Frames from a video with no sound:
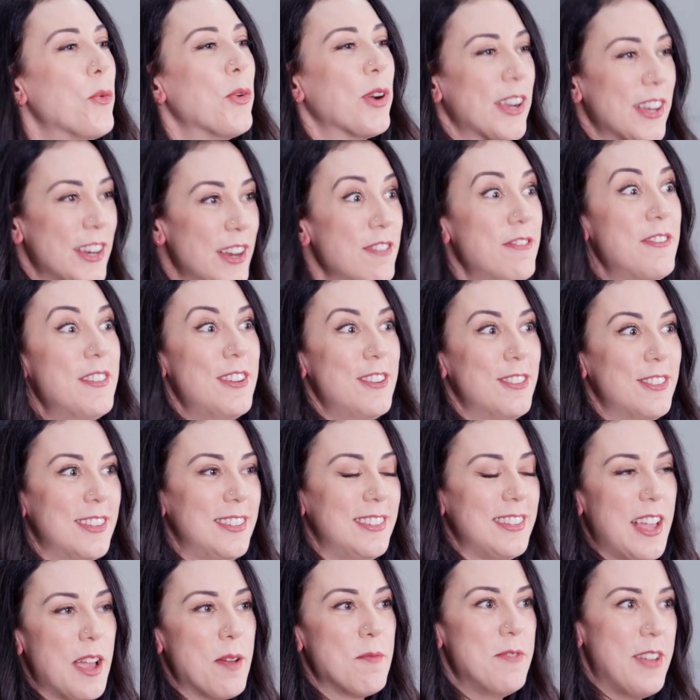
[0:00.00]
We're gonna finish
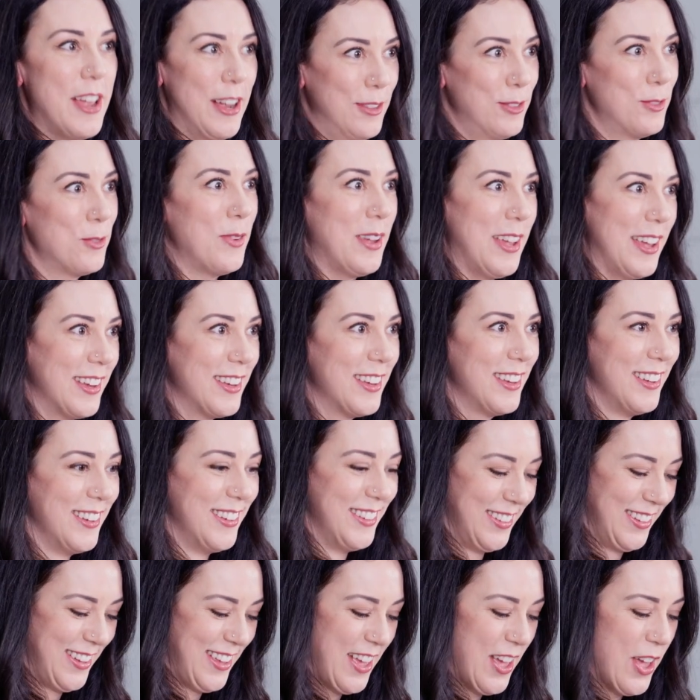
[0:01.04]
this amp next week.
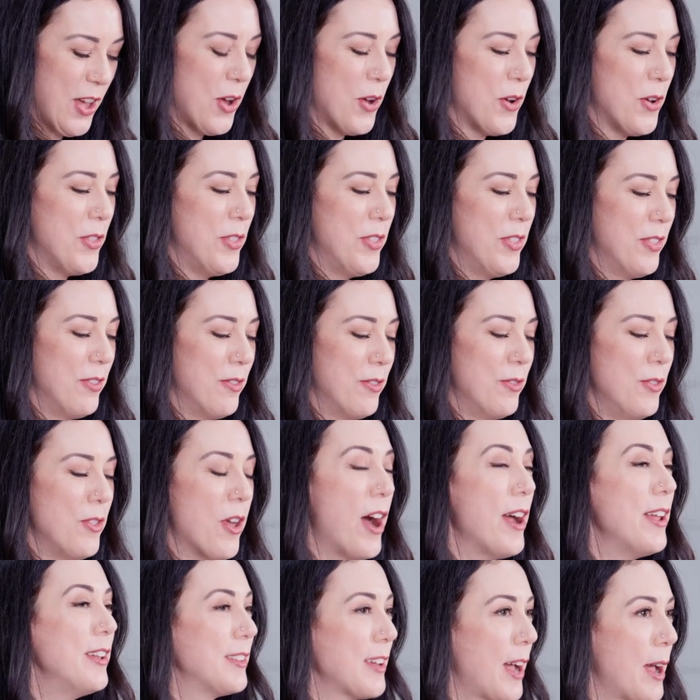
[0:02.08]

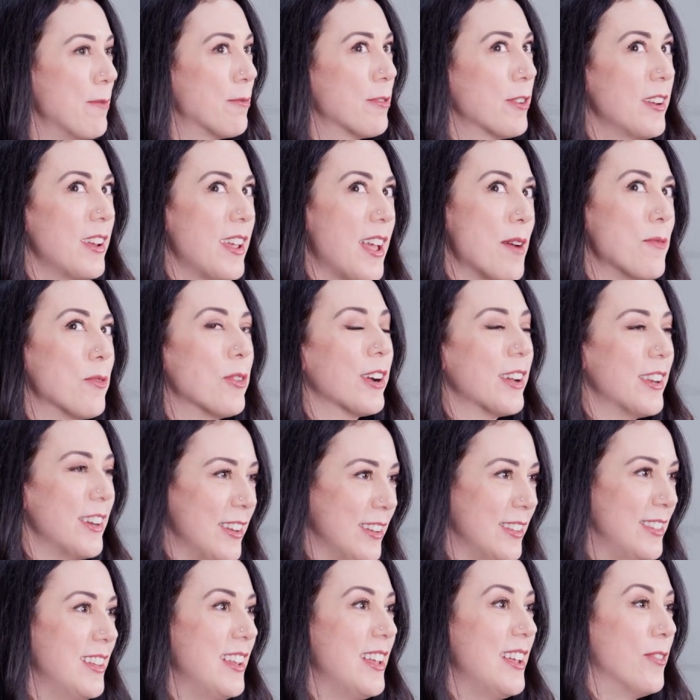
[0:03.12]
Not in time for NAMM.
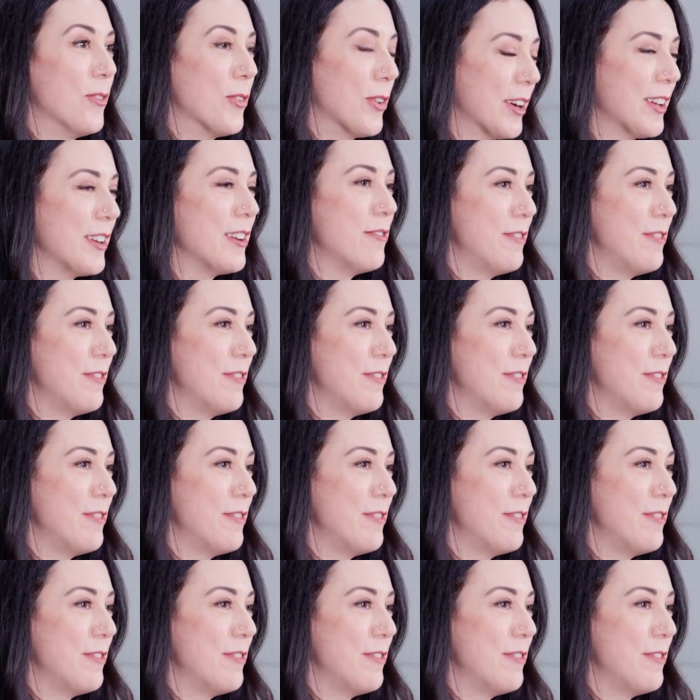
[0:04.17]
We're gonna